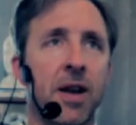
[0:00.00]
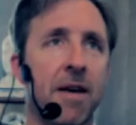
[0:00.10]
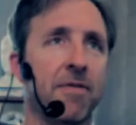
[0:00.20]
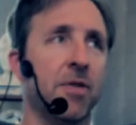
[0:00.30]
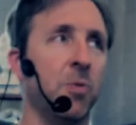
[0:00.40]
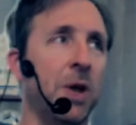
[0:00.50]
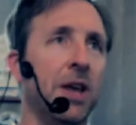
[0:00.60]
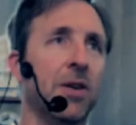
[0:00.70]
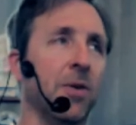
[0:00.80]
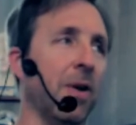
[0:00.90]
every
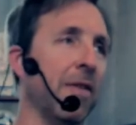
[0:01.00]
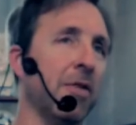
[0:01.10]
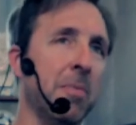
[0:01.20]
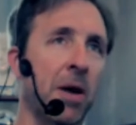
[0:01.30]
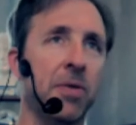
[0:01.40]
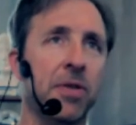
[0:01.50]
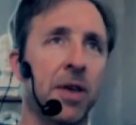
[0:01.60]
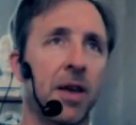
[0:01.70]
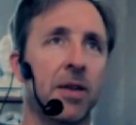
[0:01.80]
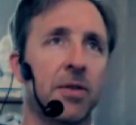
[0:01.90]
week or every month,
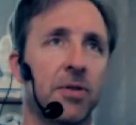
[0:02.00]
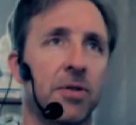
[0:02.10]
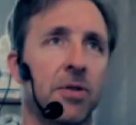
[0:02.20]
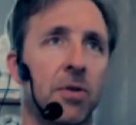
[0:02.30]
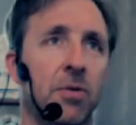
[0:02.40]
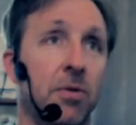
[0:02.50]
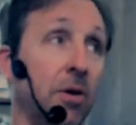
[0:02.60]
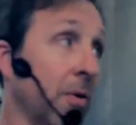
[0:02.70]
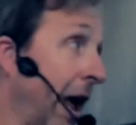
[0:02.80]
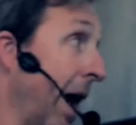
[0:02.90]
dude,
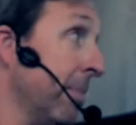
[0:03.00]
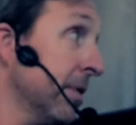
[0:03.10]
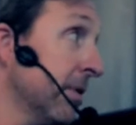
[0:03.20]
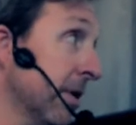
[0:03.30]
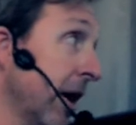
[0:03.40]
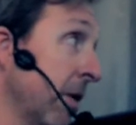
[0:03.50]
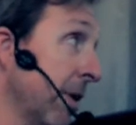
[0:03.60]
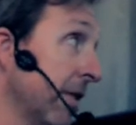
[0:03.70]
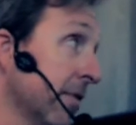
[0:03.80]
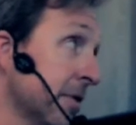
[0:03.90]
you know what happened to the guy who
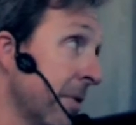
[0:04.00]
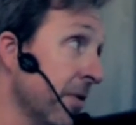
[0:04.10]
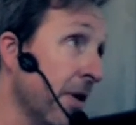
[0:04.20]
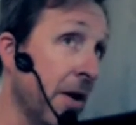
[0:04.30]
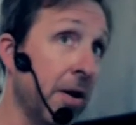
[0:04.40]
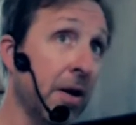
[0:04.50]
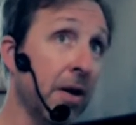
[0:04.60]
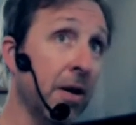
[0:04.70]
ran the first marathon?